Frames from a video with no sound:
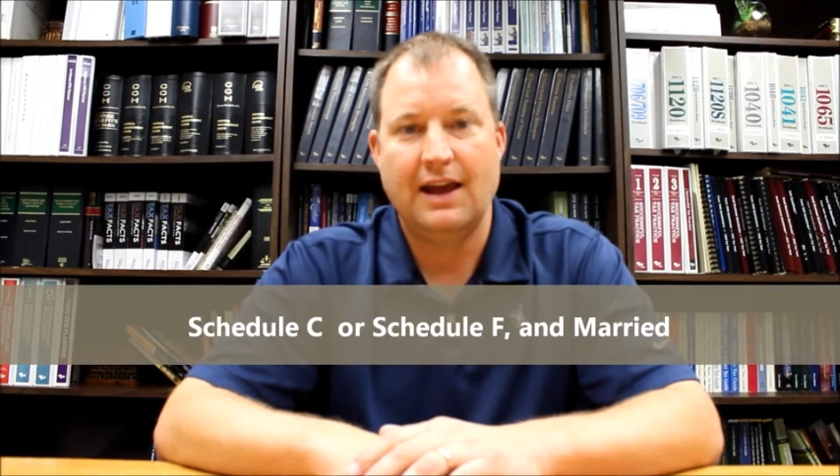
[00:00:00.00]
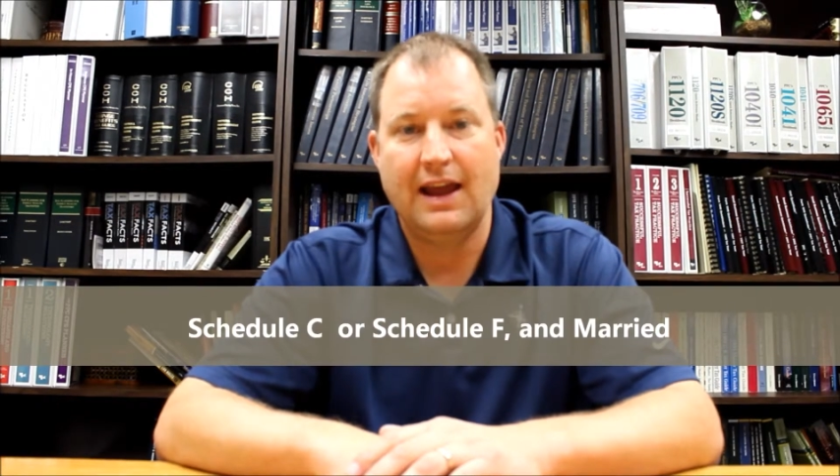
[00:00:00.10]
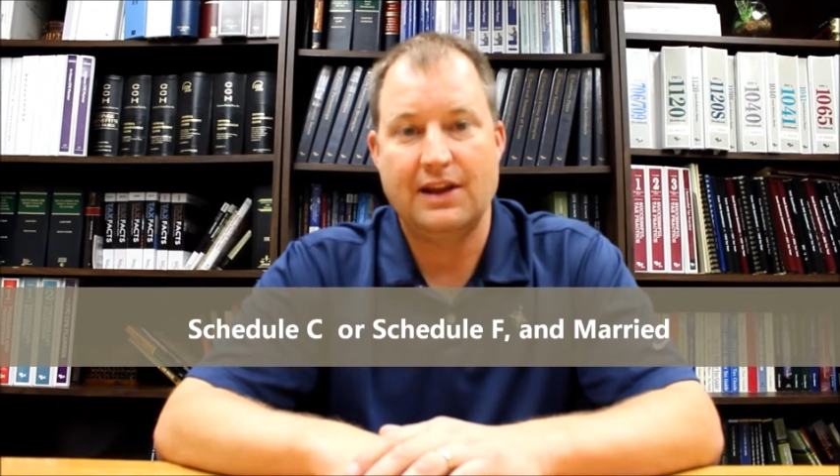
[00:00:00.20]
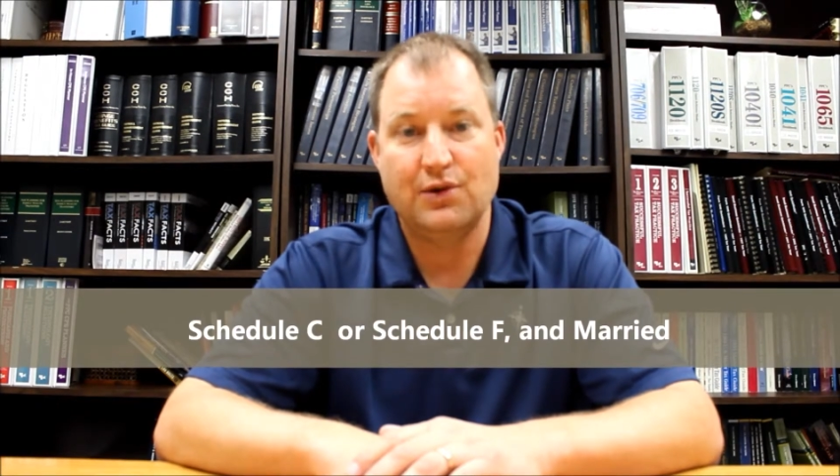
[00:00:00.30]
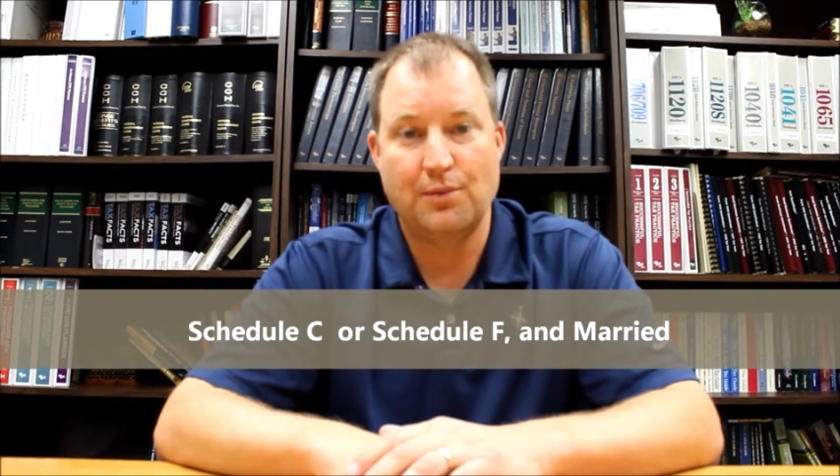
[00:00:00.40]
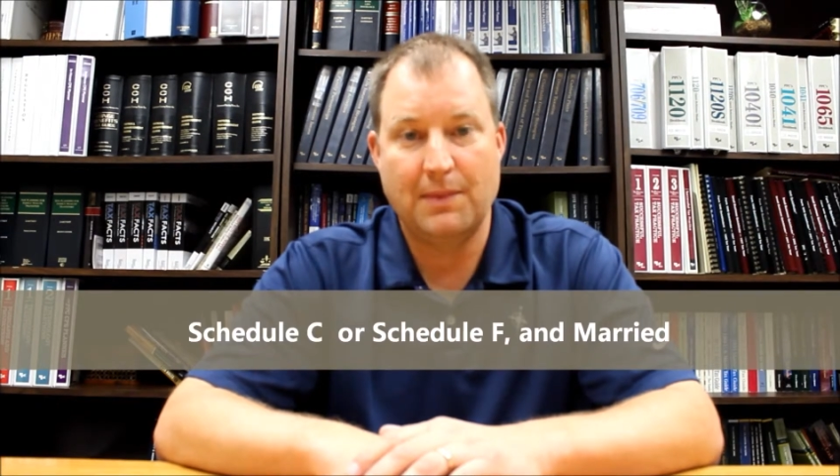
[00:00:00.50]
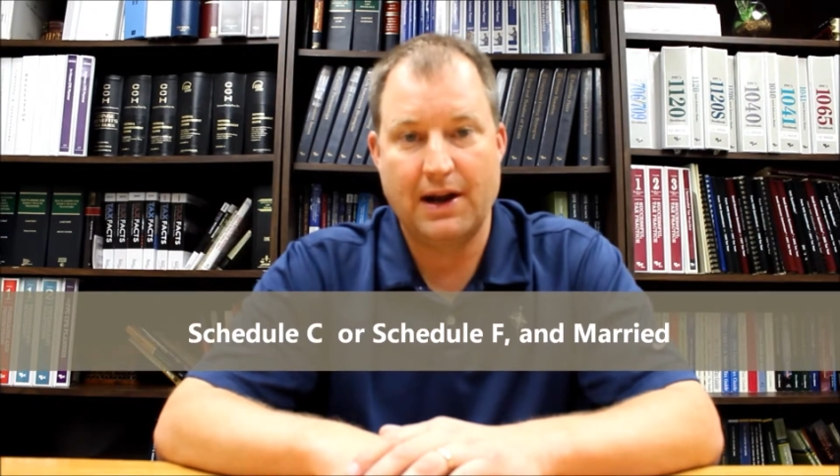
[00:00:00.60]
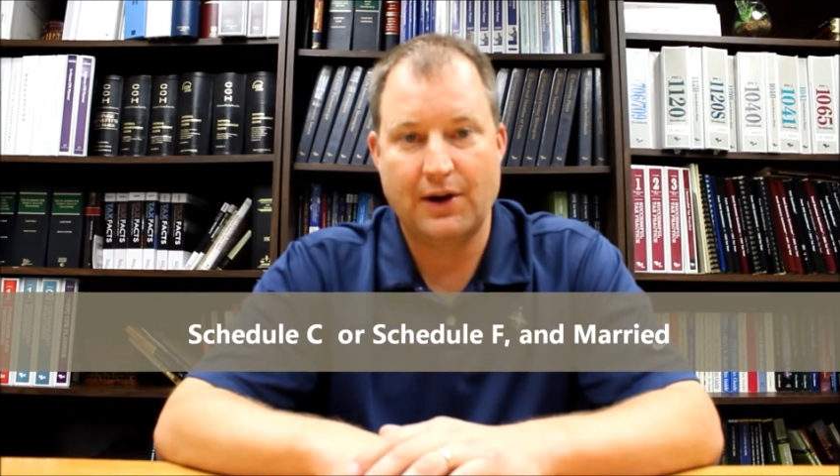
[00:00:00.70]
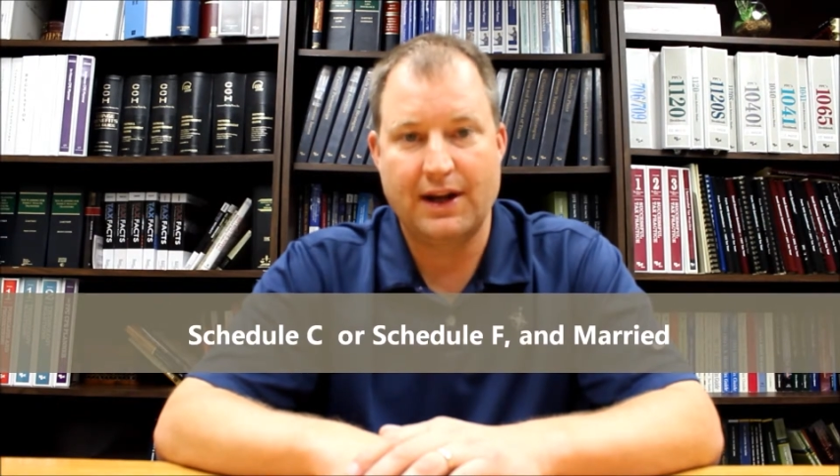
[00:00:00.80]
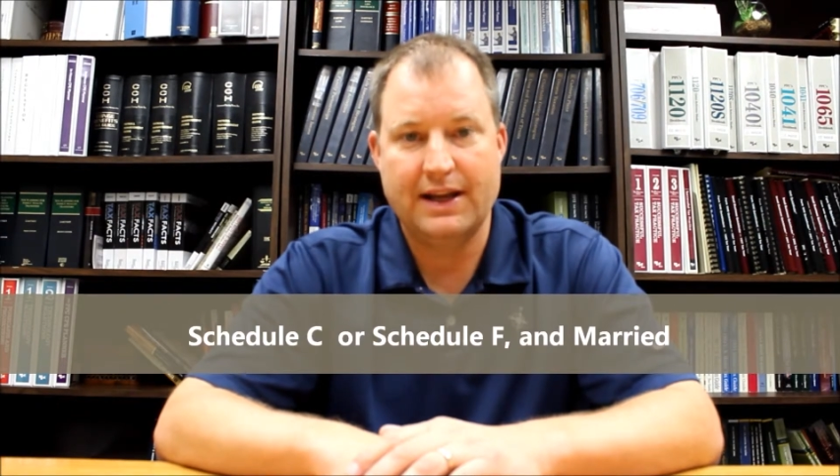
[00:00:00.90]
and you're
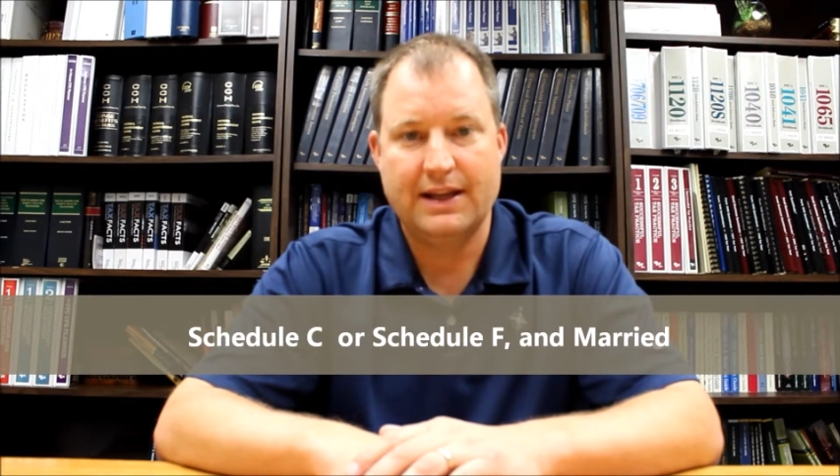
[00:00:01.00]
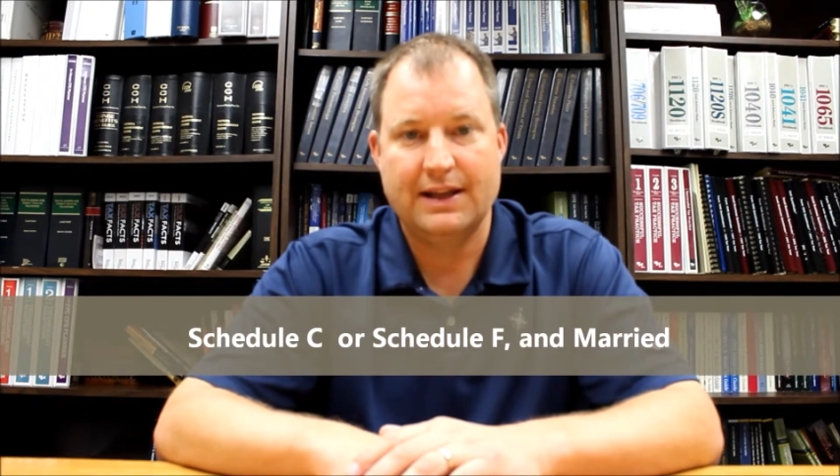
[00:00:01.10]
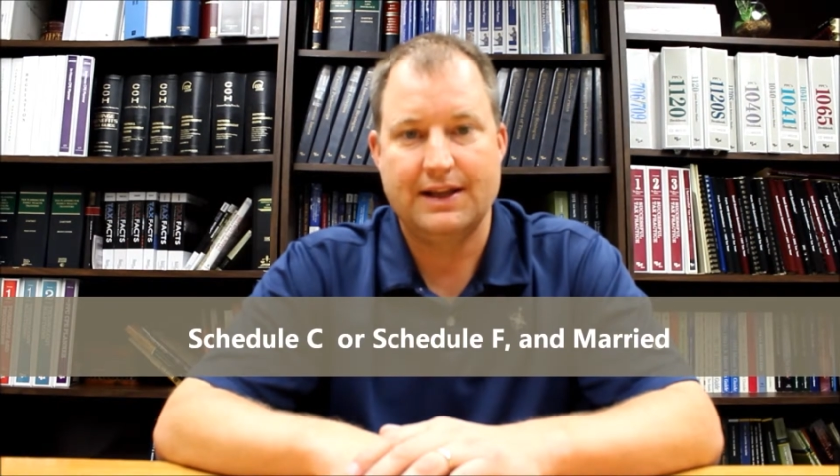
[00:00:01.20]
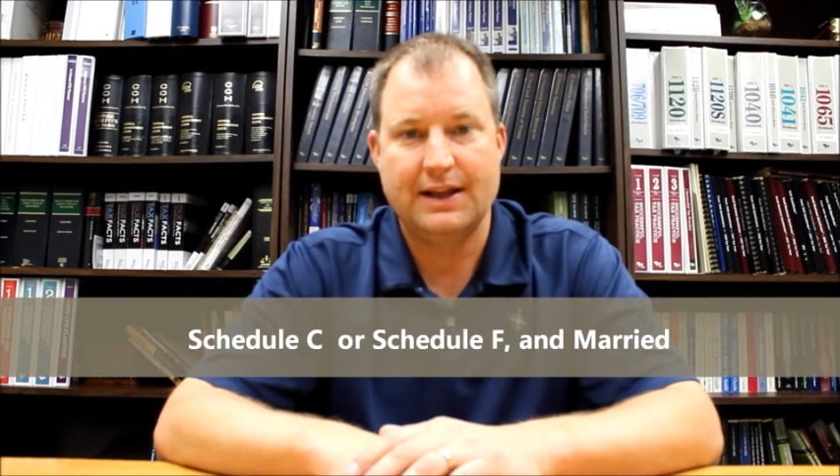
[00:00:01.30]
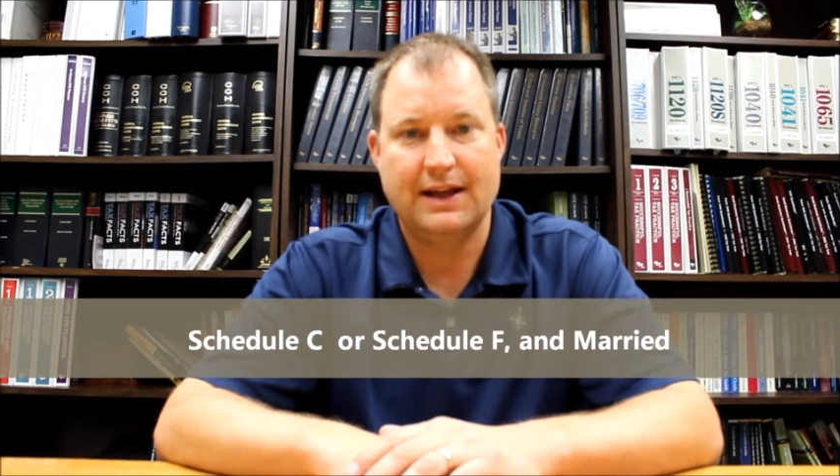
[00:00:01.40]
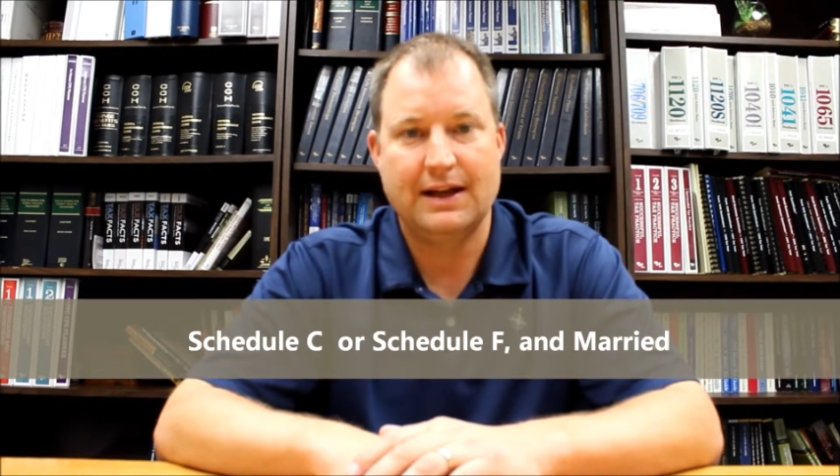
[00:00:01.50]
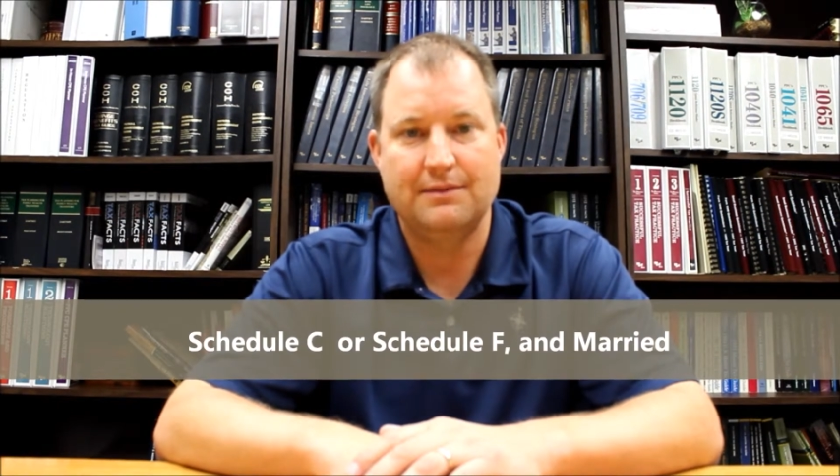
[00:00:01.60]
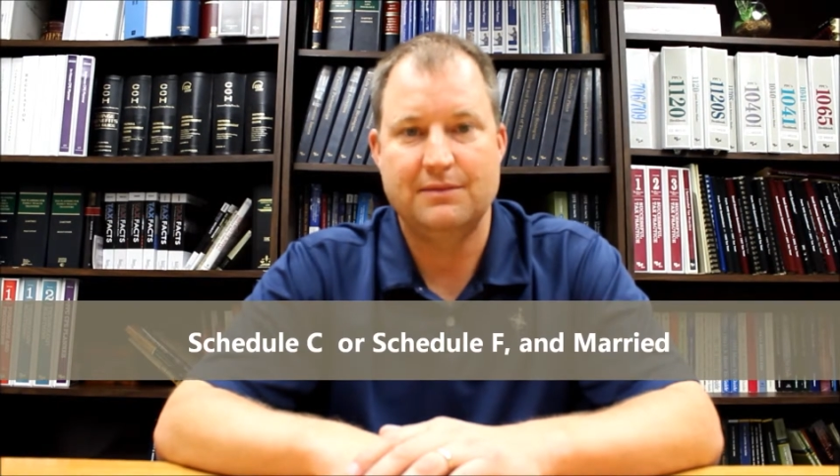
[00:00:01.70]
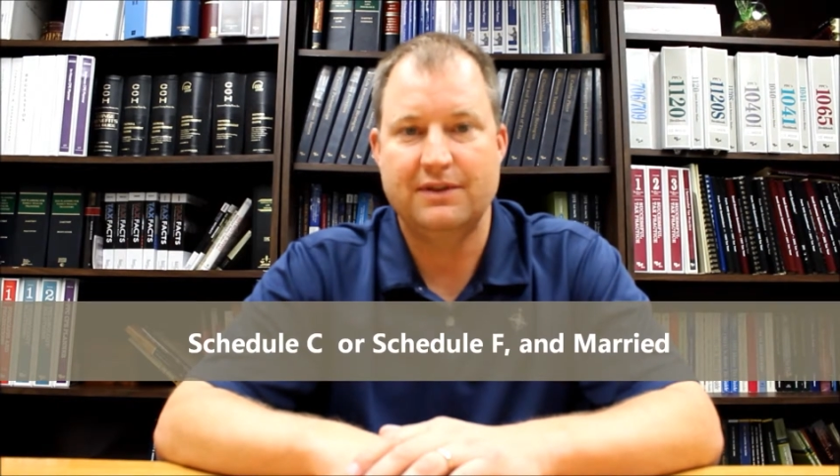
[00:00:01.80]
married, um,